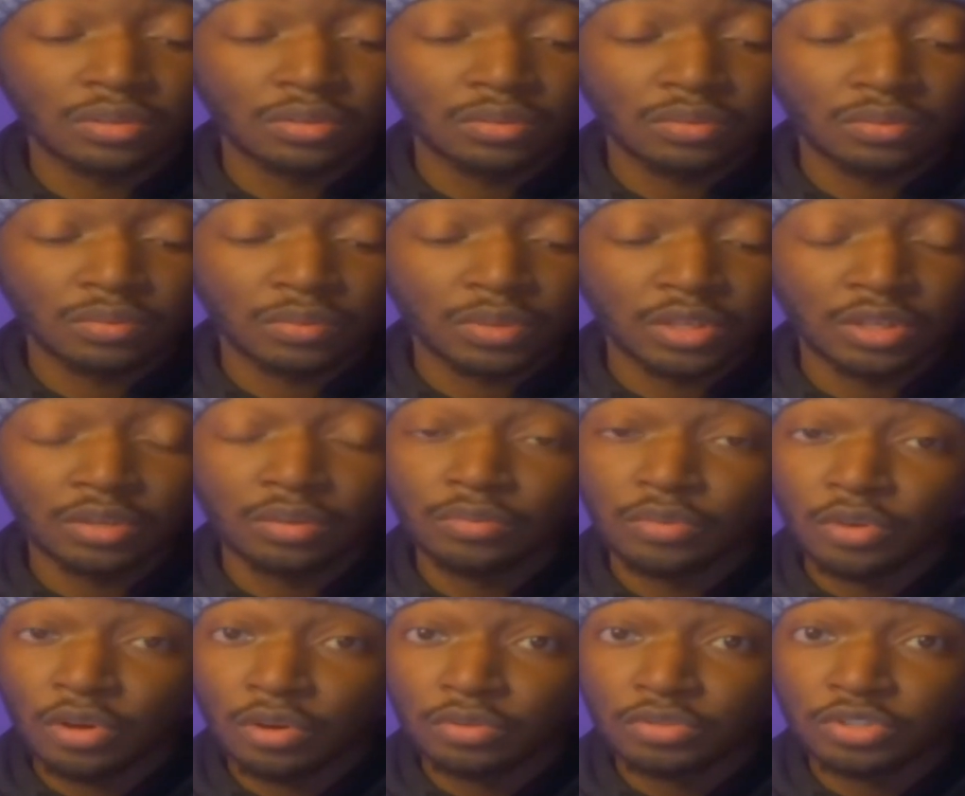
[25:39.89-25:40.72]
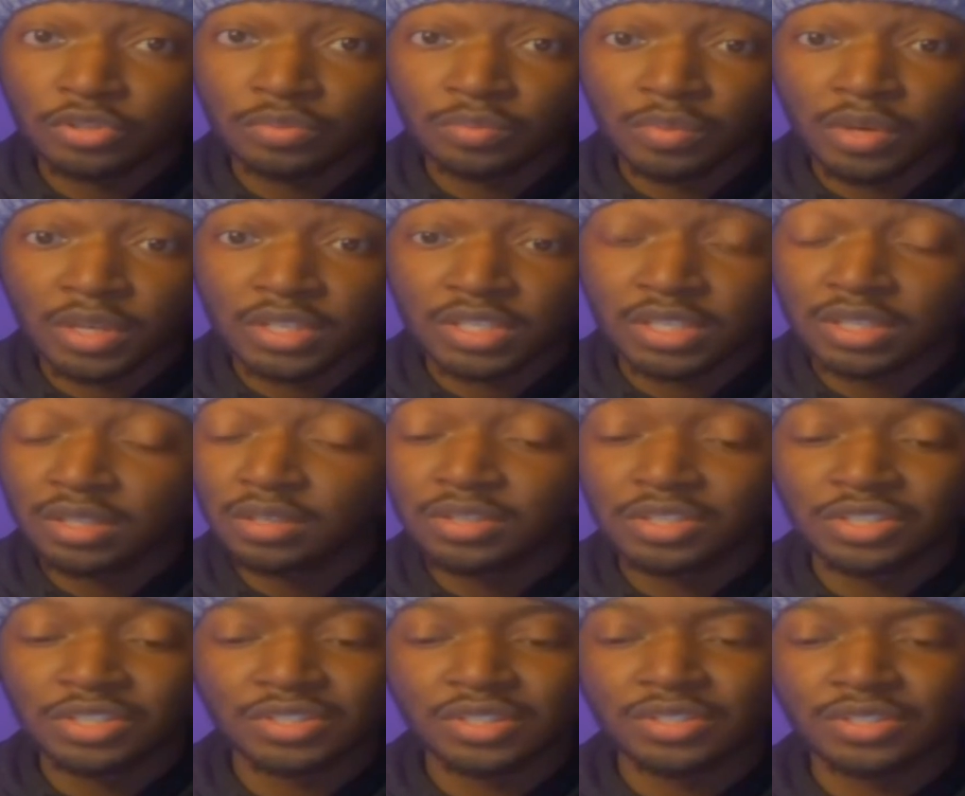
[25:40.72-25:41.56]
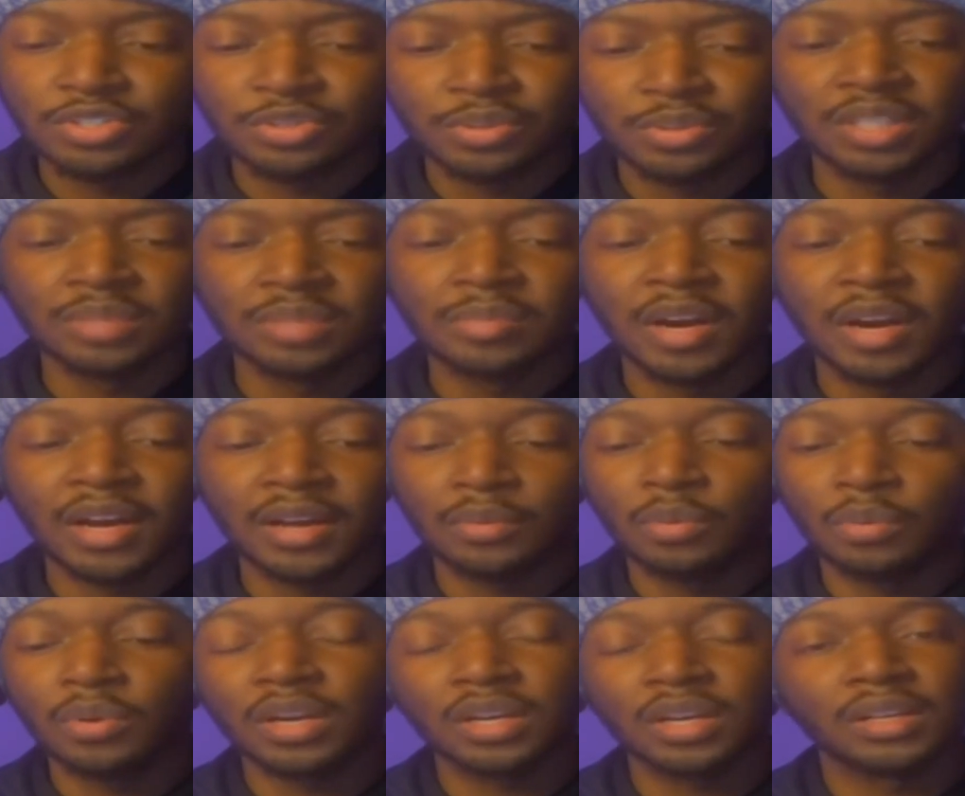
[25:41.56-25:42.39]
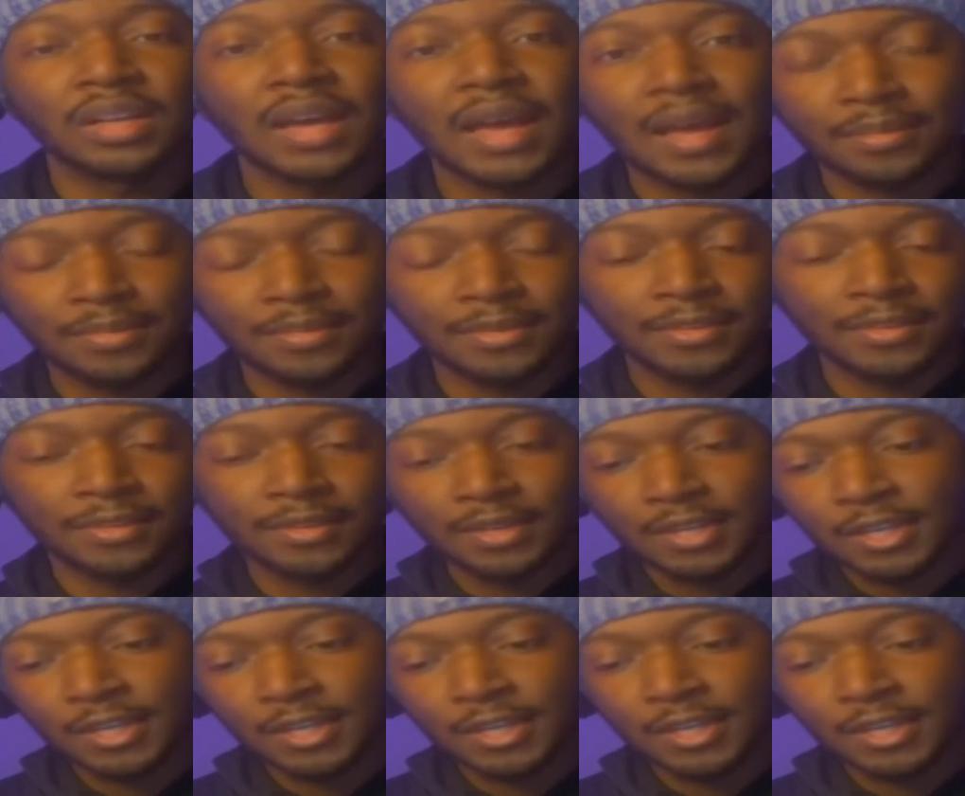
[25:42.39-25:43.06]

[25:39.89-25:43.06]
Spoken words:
when you don't know too much and you're just intrigued by what could happen.